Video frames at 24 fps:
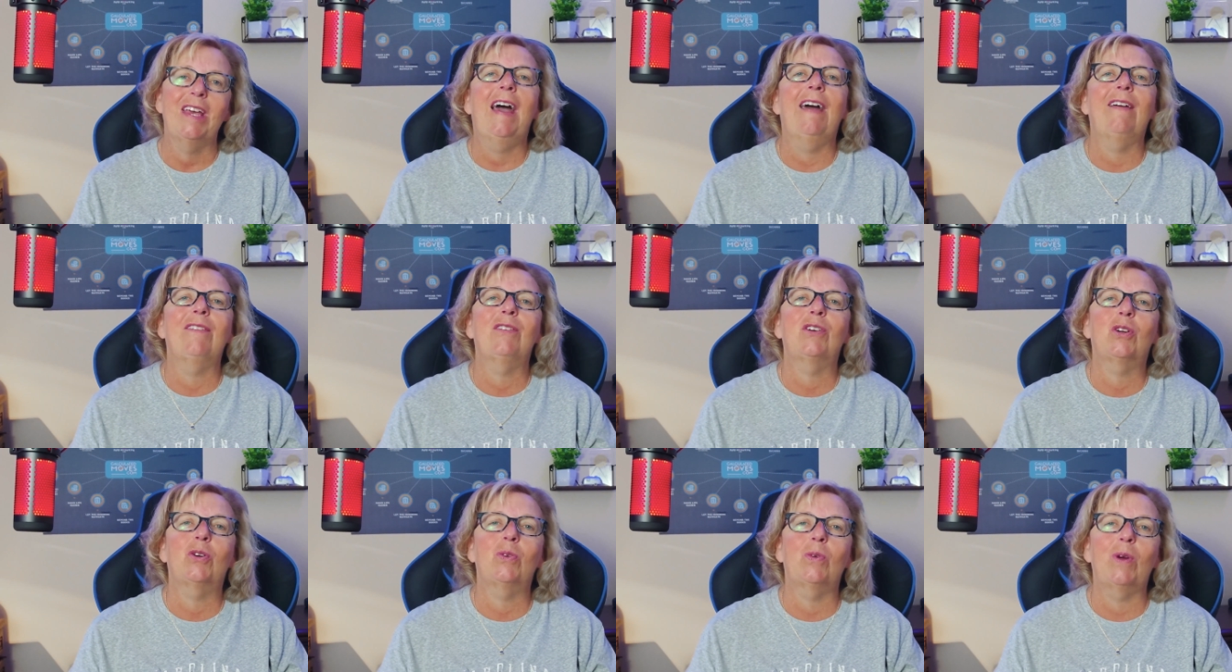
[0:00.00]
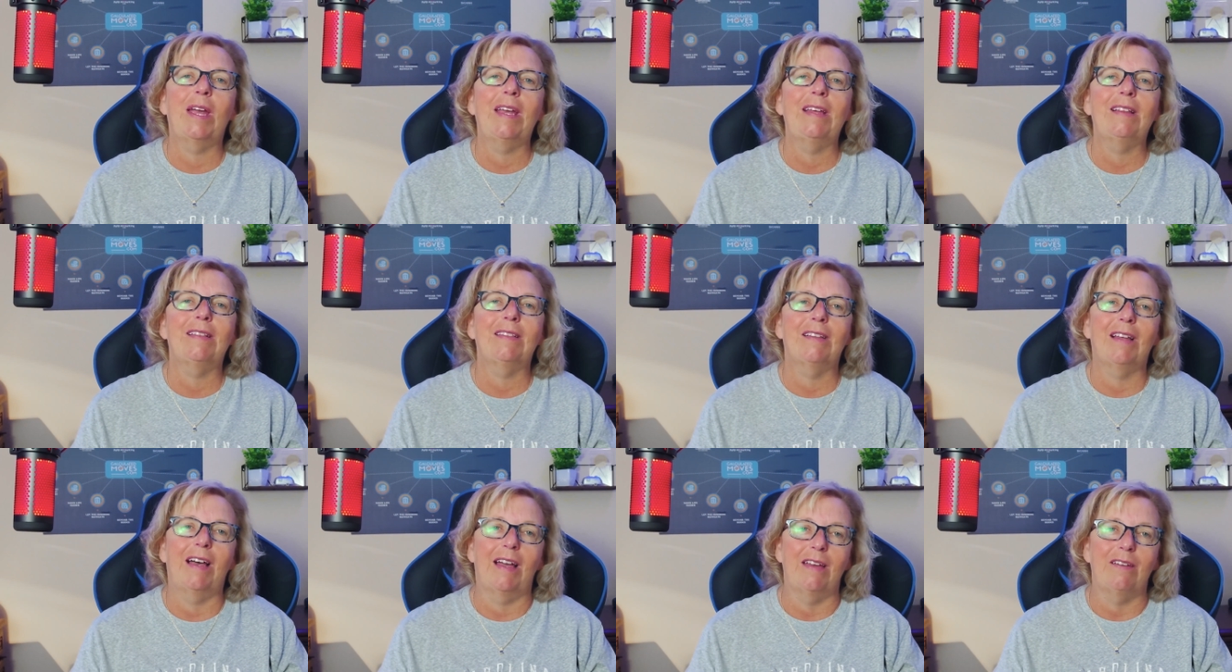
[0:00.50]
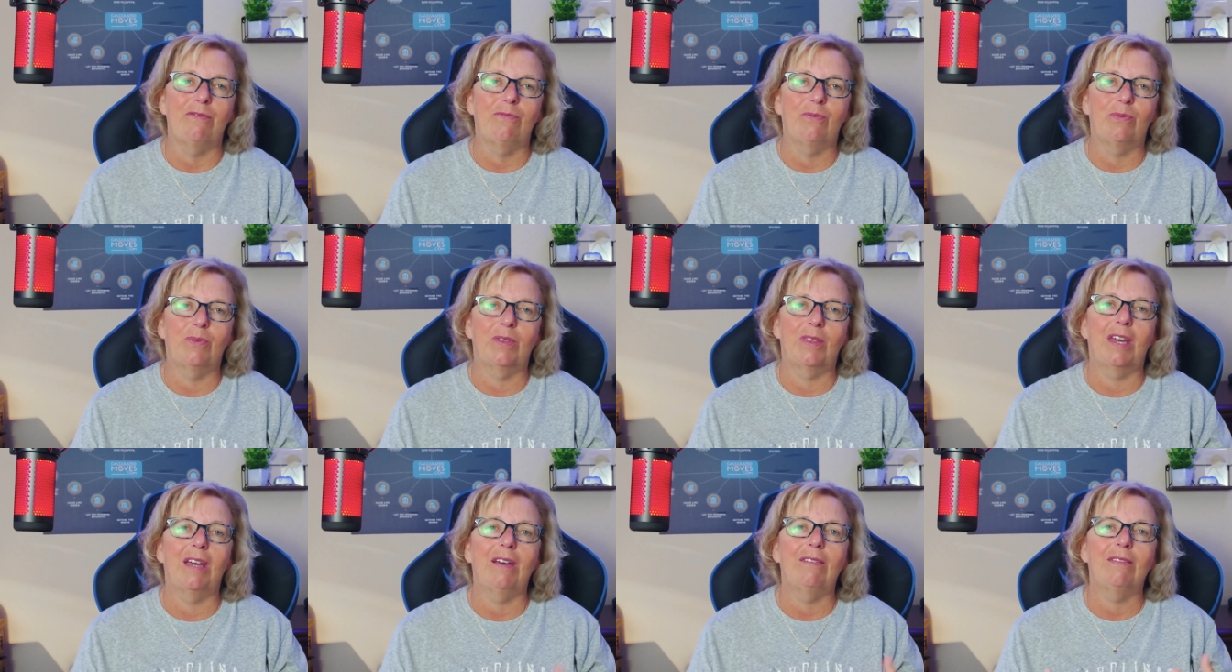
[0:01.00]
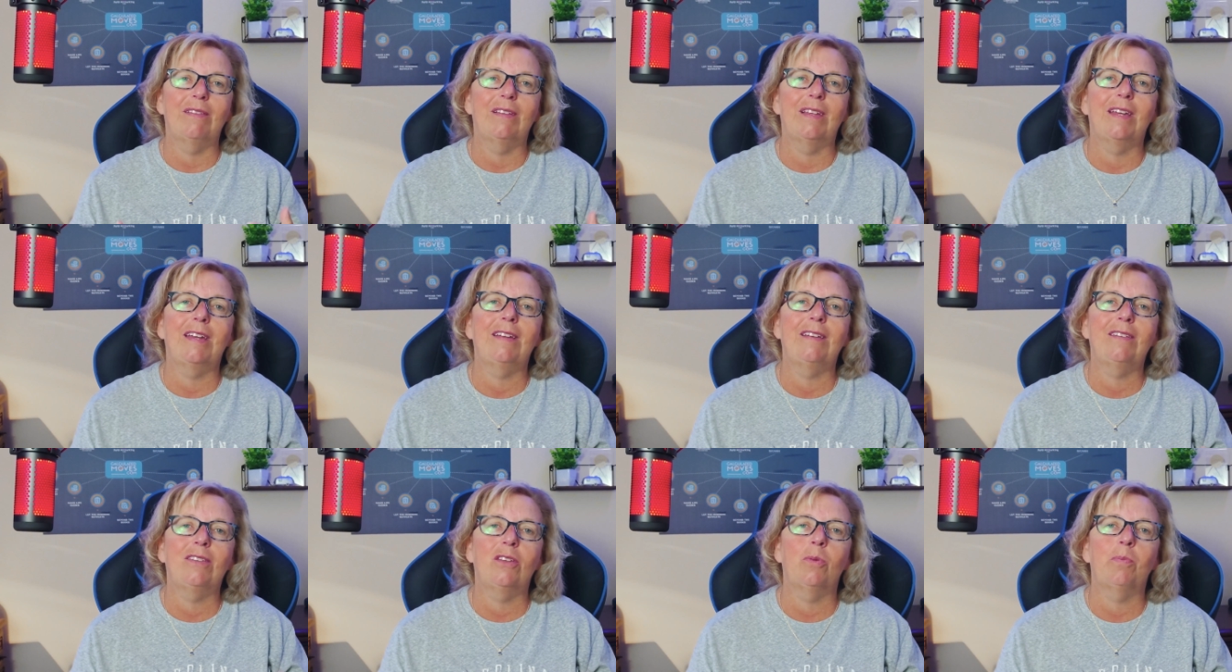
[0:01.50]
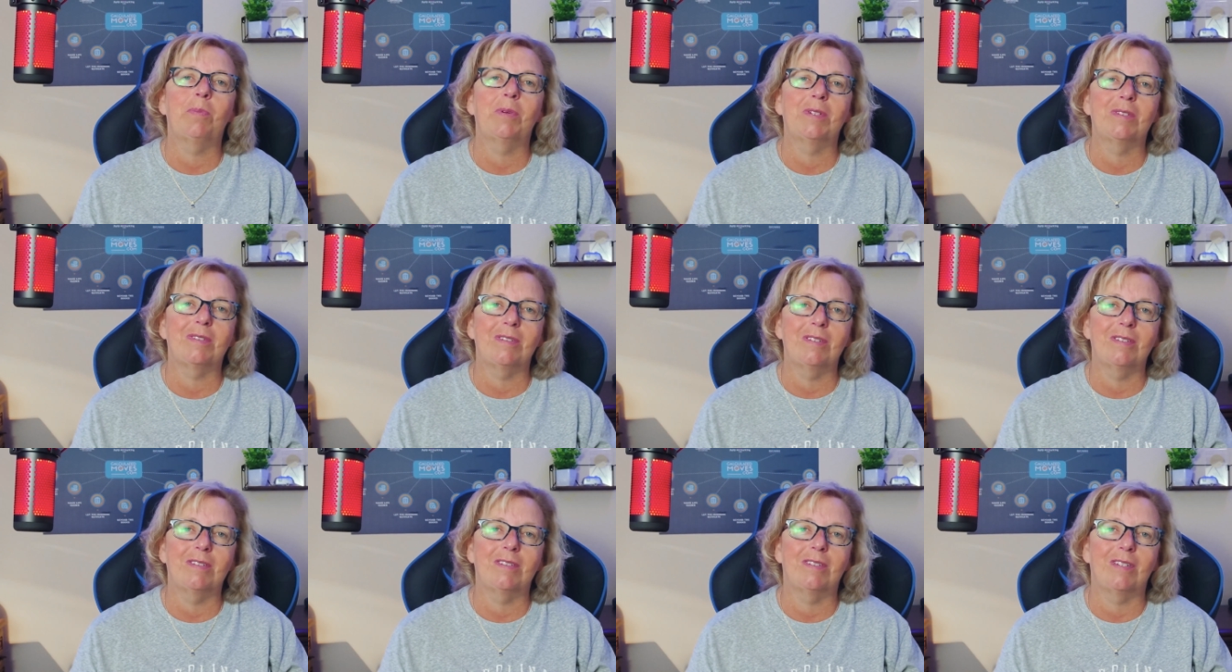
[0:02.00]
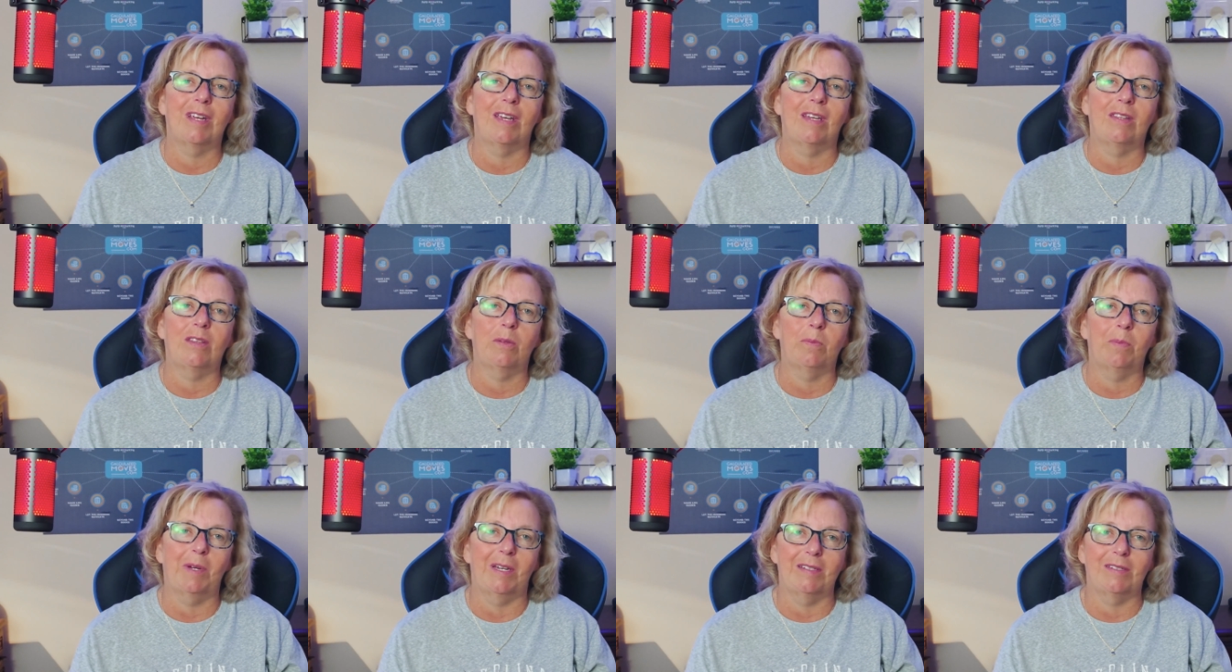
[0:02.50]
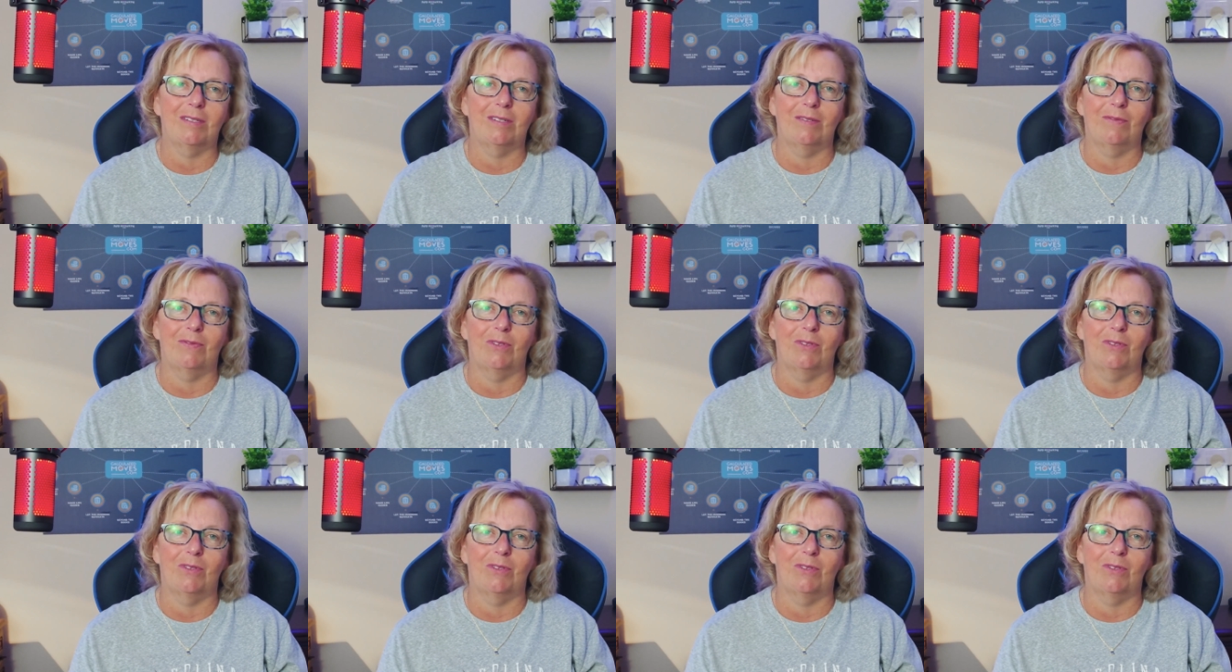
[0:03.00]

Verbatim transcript: have a great life without letting their business take the best